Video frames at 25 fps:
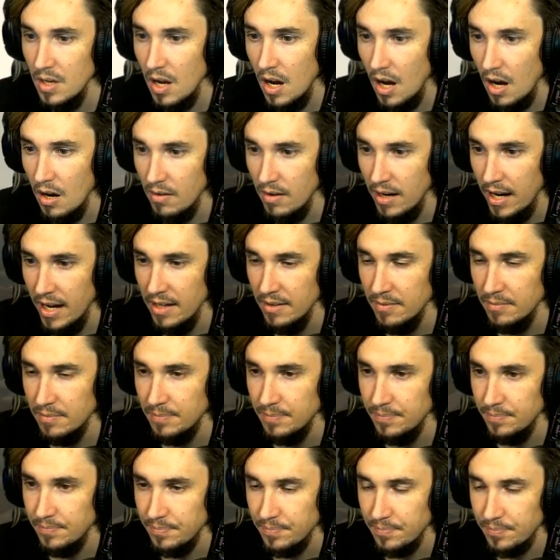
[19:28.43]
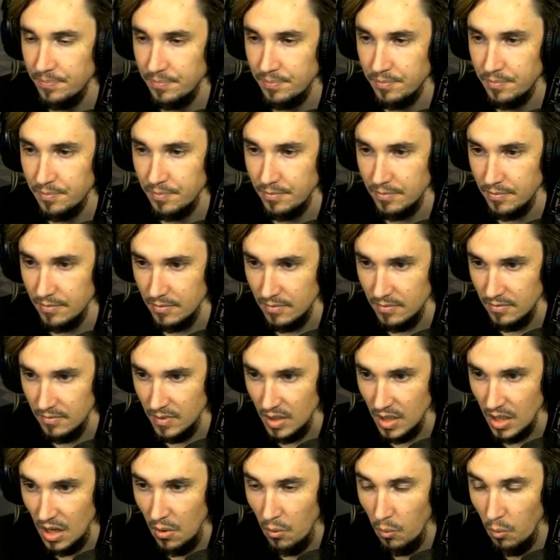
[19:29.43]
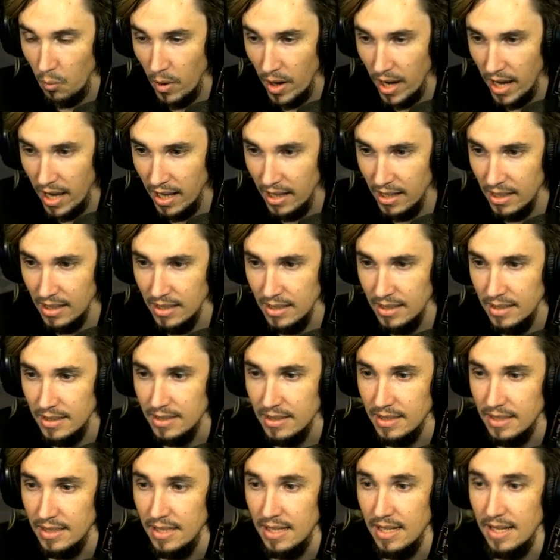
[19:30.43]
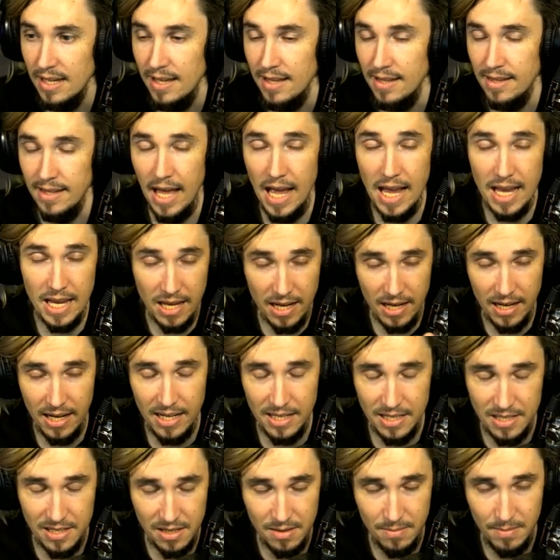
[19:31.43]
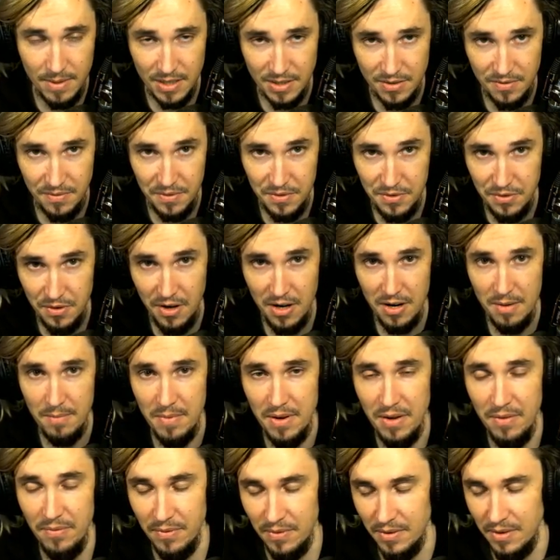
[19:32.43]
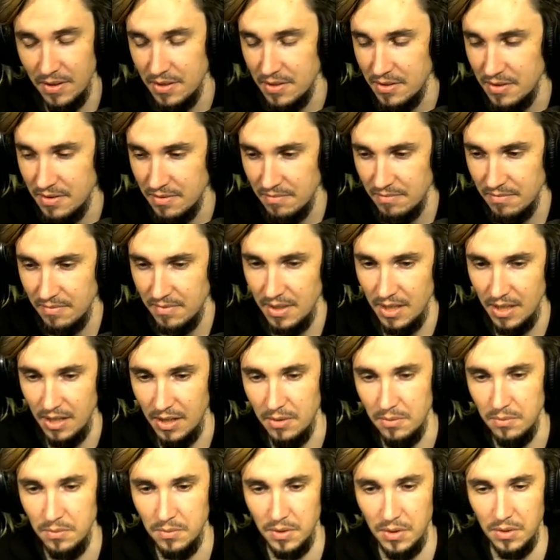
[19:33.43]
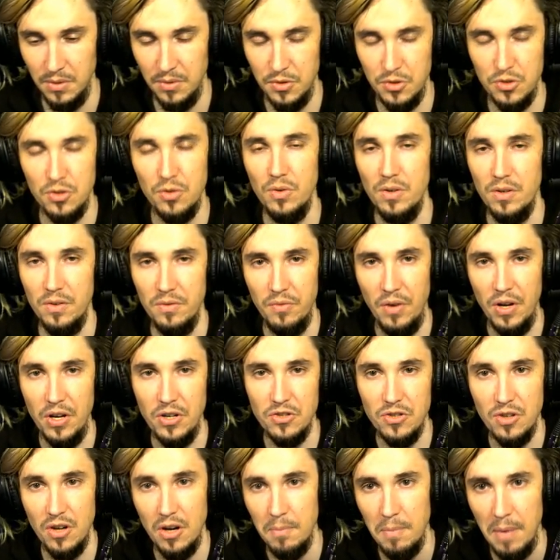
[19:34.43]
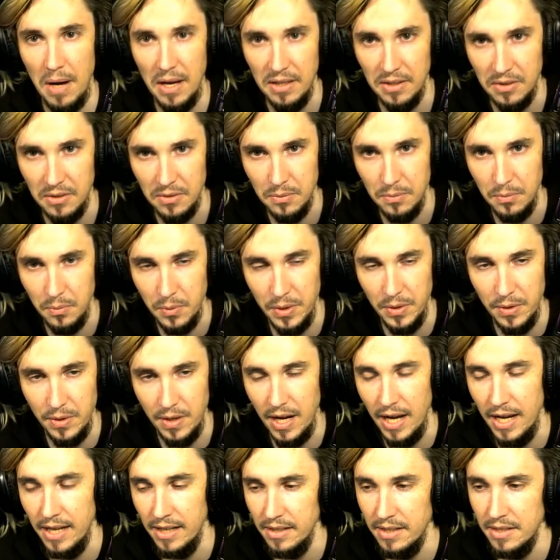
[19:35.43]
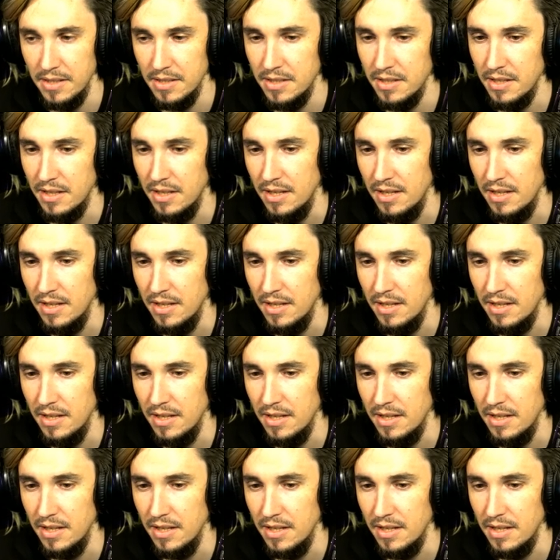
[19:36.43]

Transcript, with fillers: All right. Well, thank you guys so much for joining me for this, you know, little short adventure on my little weird island.